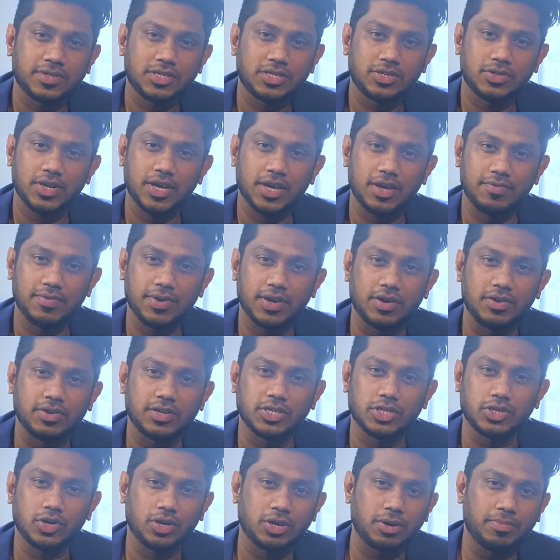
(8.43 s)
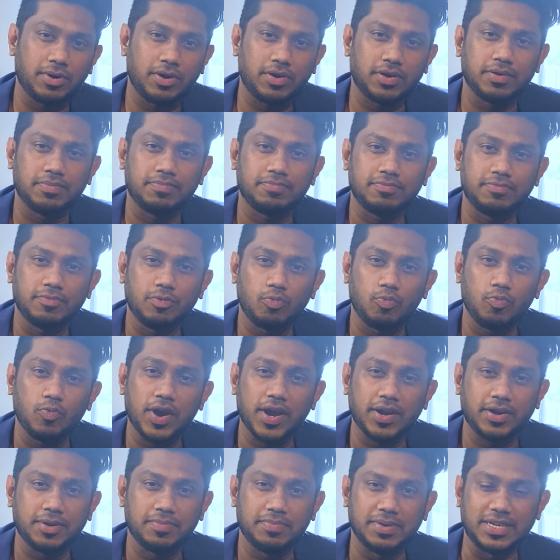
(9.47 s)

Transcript: Today we're going to talk about a very